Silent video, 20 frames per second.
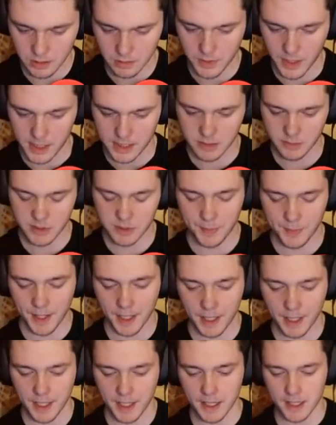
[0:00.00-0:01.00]
Not so much Mega
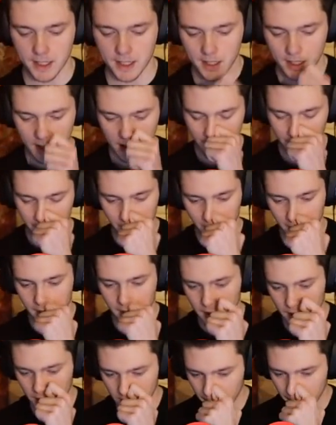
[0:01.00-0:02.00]
Knight,
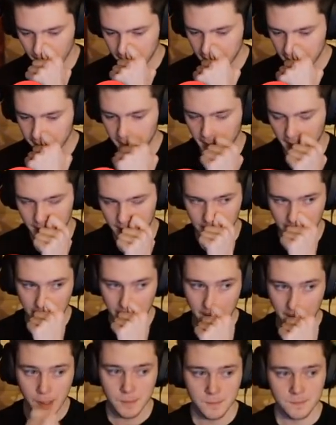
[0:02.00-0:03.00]
but Mini P.E.K.K.A.
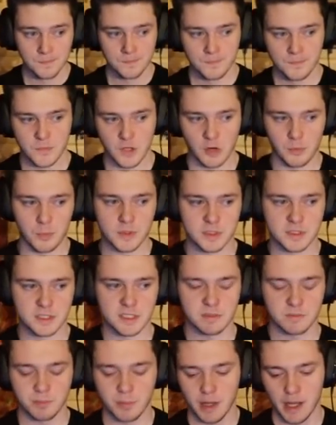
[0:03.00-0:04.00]
Dark Prince
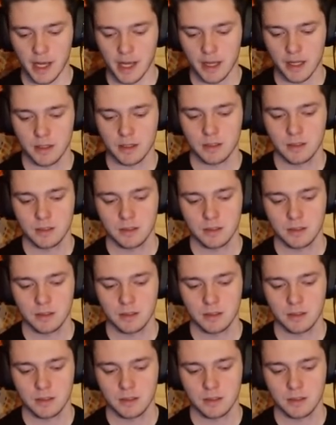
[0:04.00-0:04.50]
isn't bad.